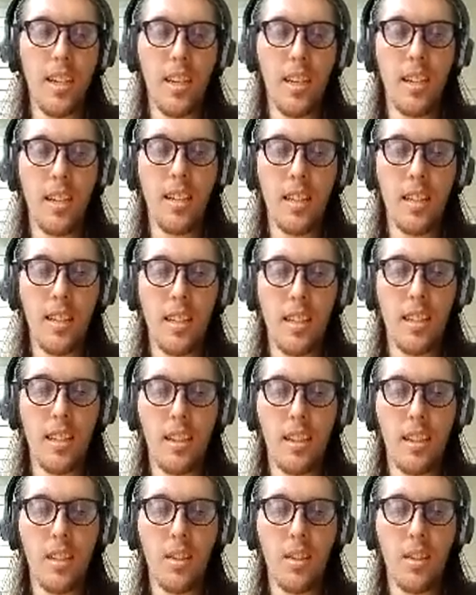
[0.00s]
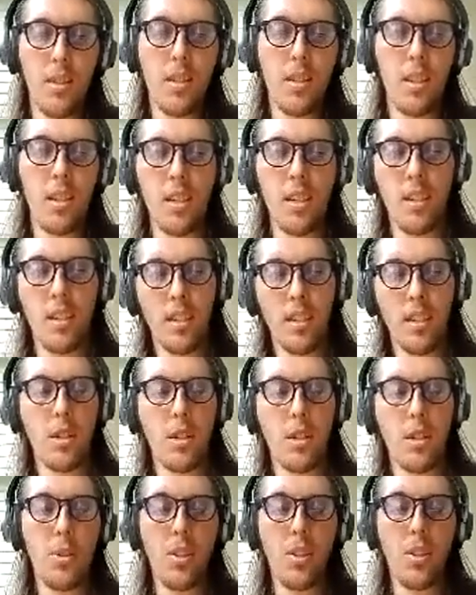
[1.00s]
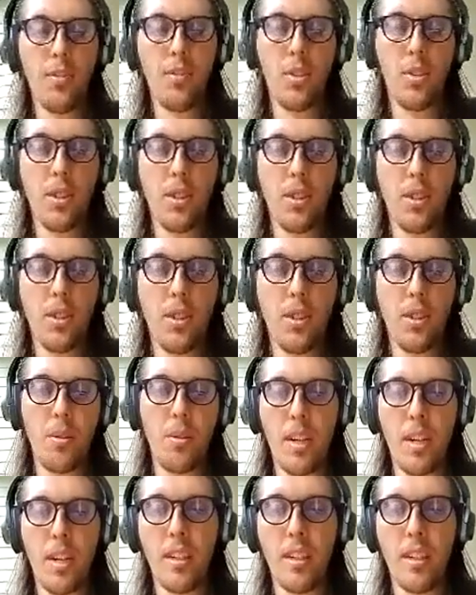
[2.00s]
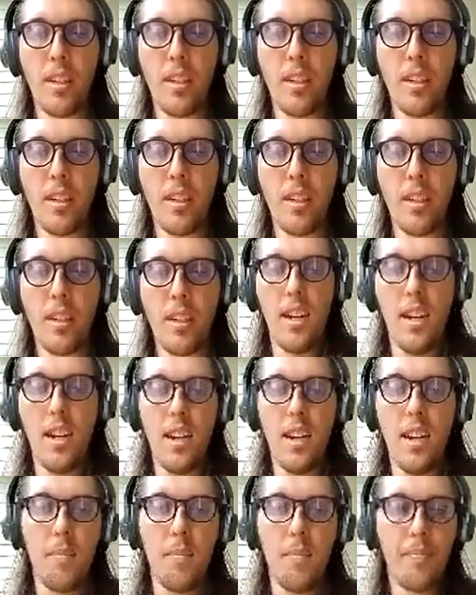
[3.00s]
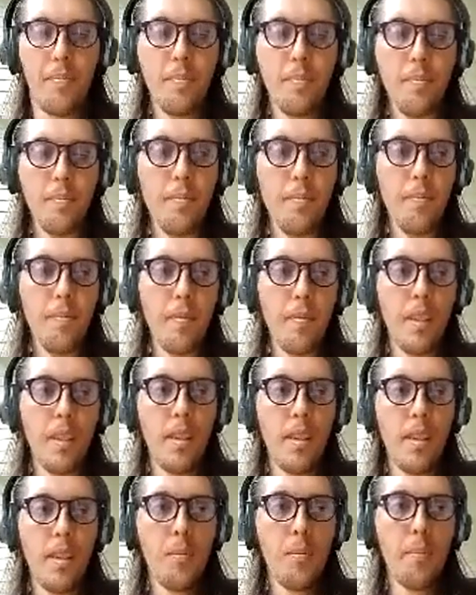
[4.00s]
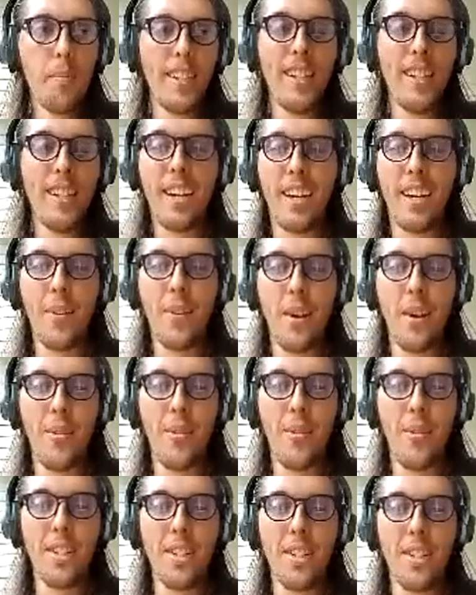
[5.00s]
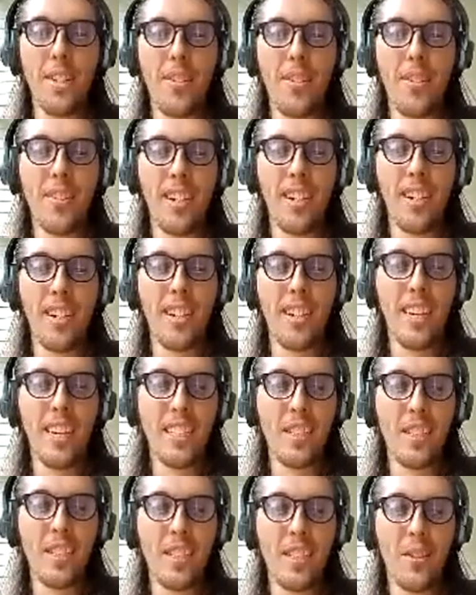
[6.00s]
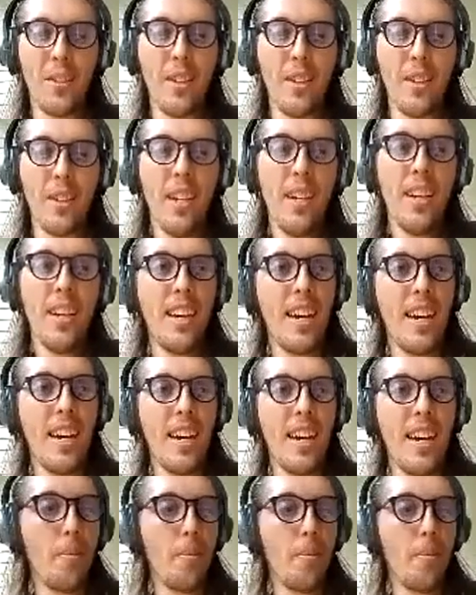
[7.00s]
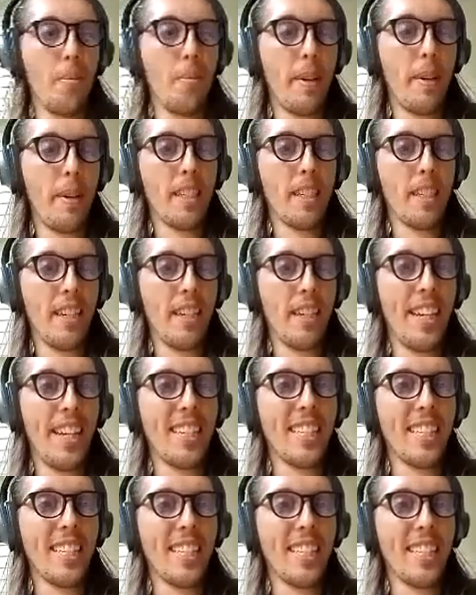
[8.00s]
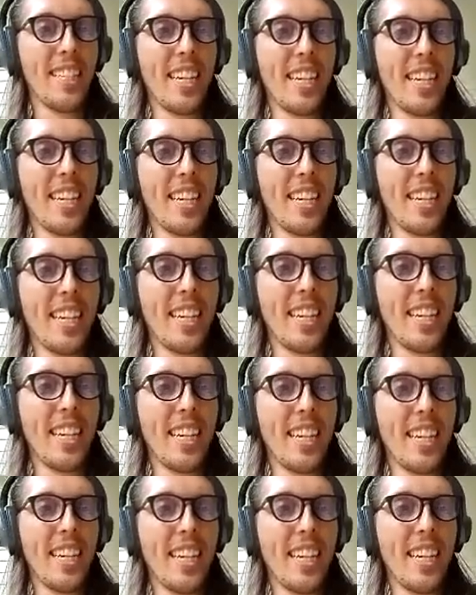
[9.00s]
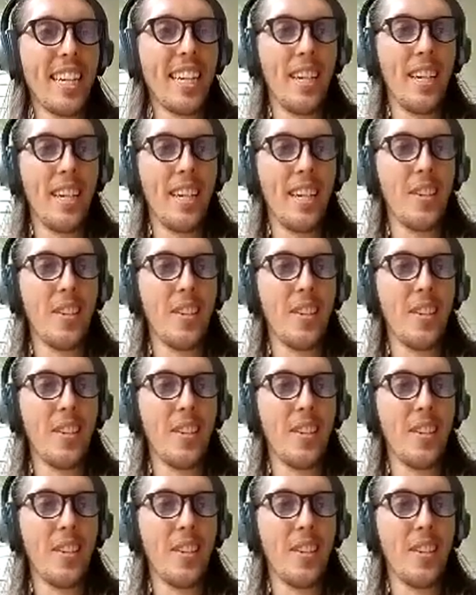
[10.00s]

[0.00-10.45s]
there that shows the distribution for each round. But yeah, I would definitely like to add that information. It is actually all there, just not